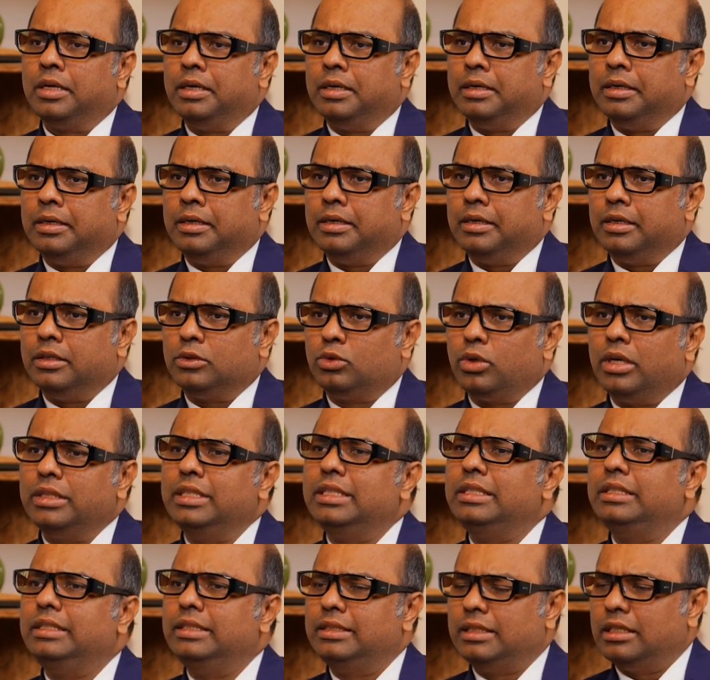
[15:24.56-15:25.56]
So I
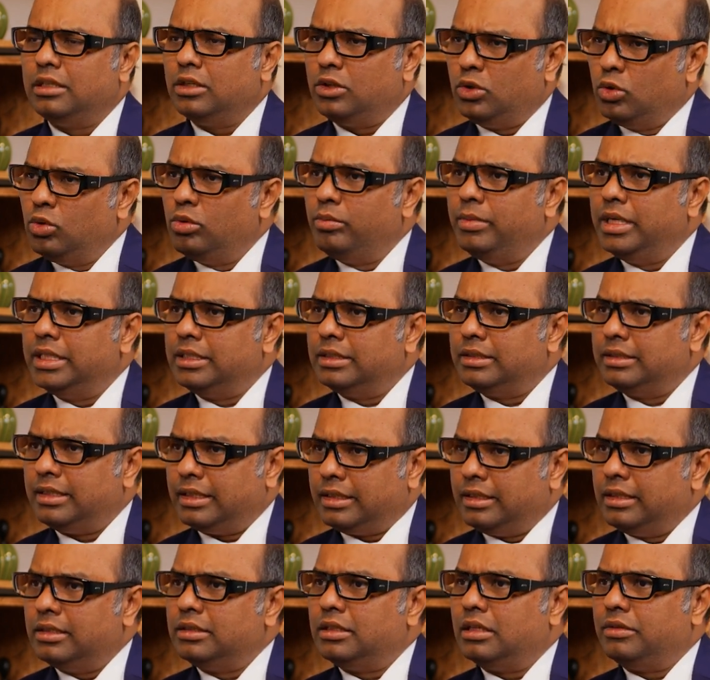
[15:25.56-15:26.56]
think these are the two major
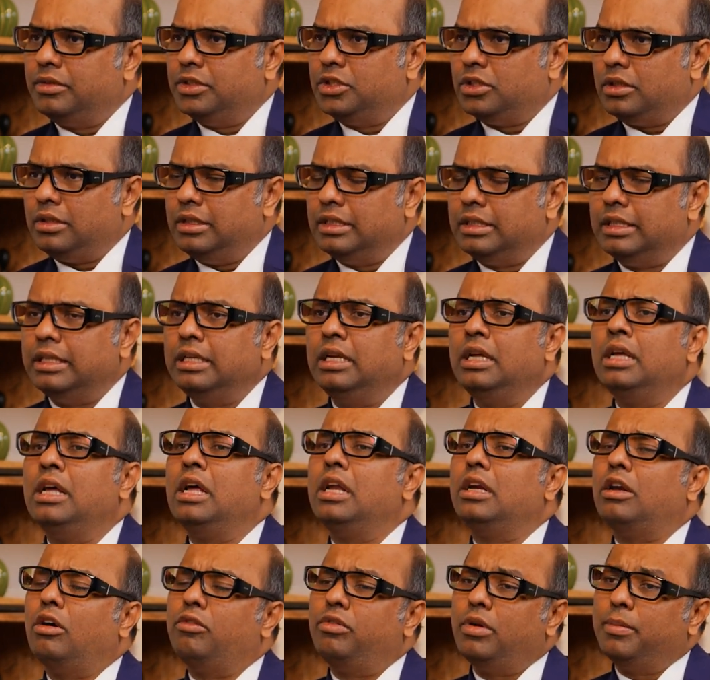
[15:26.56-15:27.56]
sectors that we generally think.
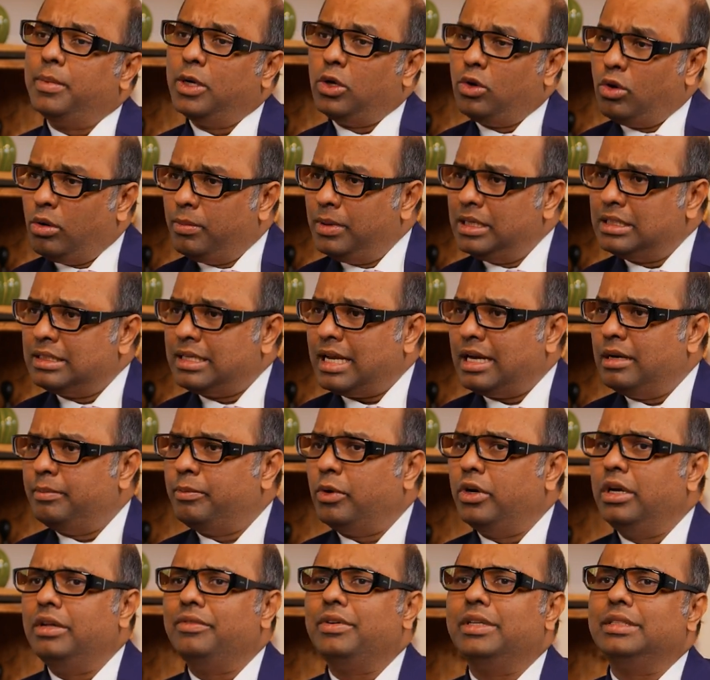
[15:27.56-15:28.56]
Now, from a global
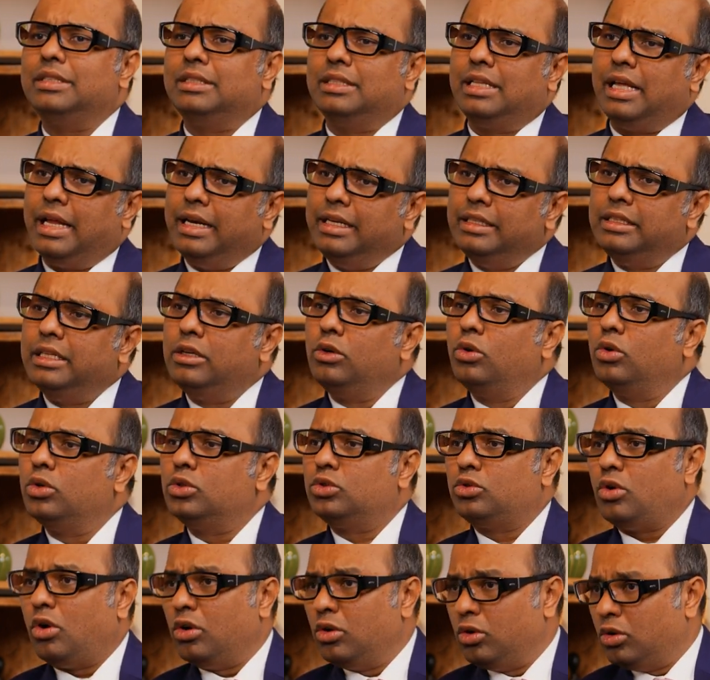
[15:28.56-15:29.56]
standpoint, if anything
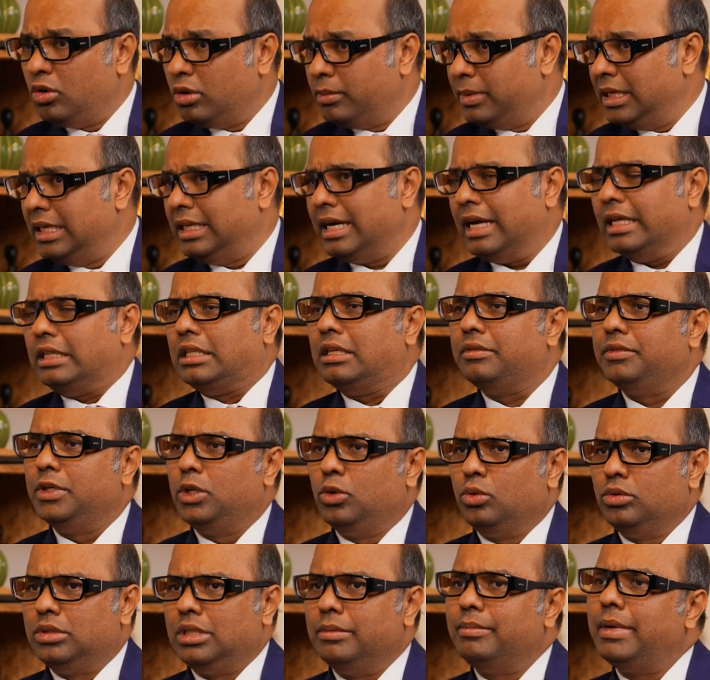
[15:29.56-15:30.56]
goes wrong globally, I think we
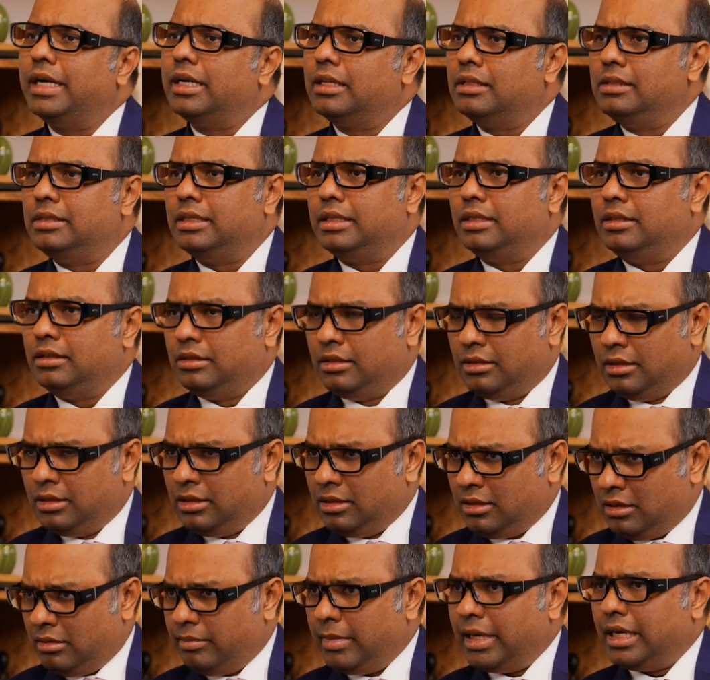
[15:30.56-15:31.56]
do see metals and
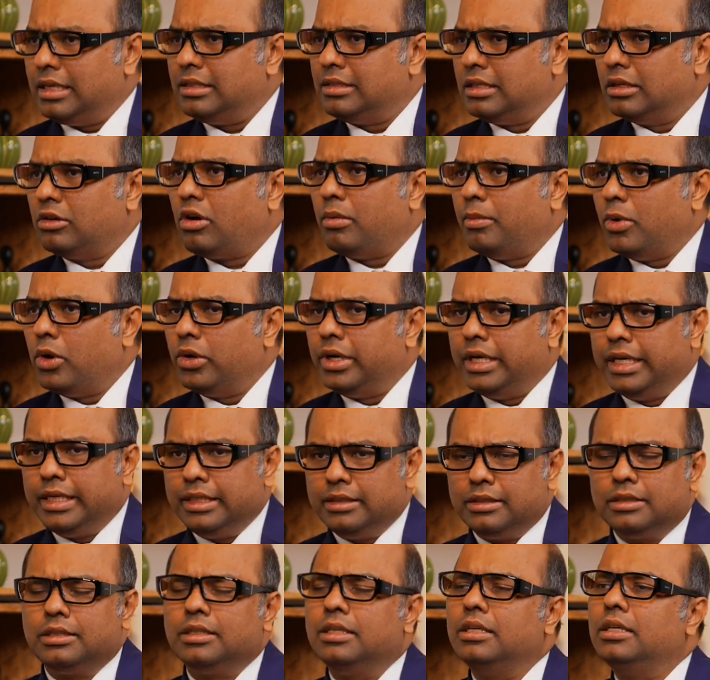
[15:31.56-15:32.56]

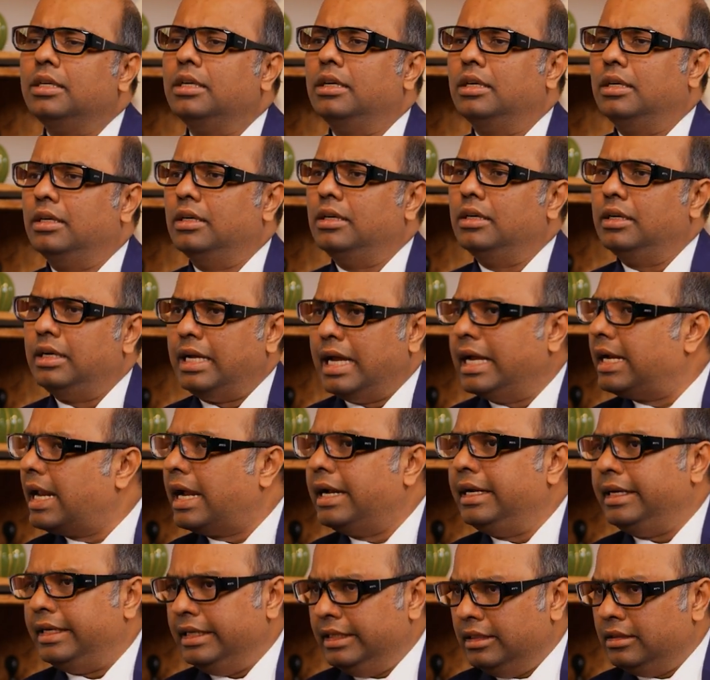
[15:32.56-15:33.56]
commodities and
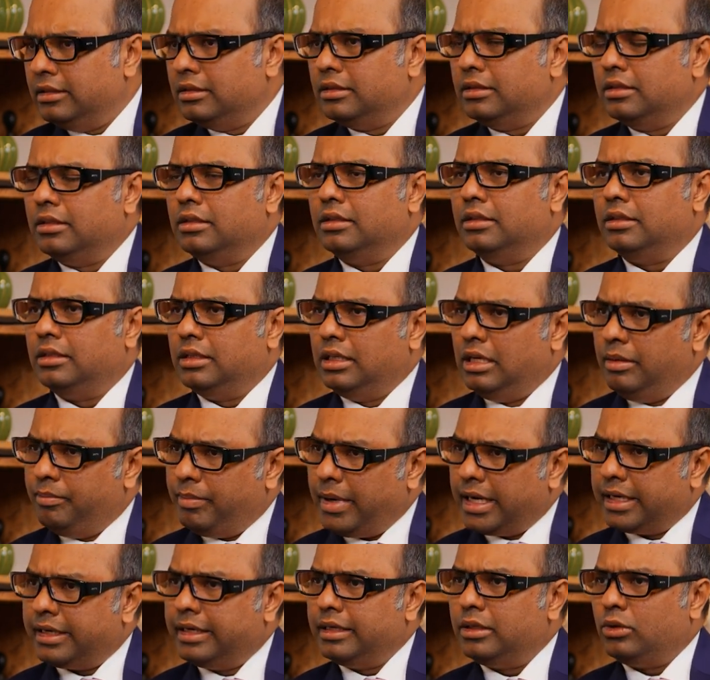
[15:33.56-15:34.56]
IT
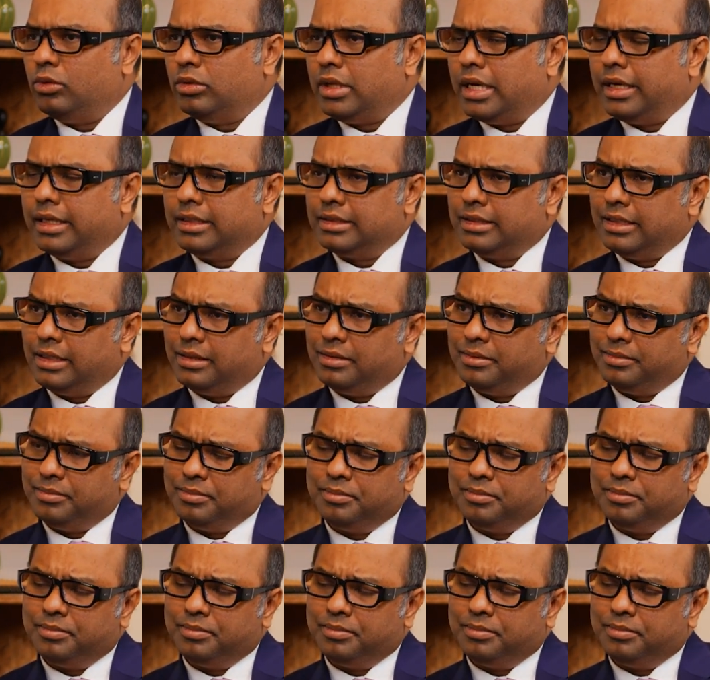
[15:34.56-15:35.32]
impacting to that extent.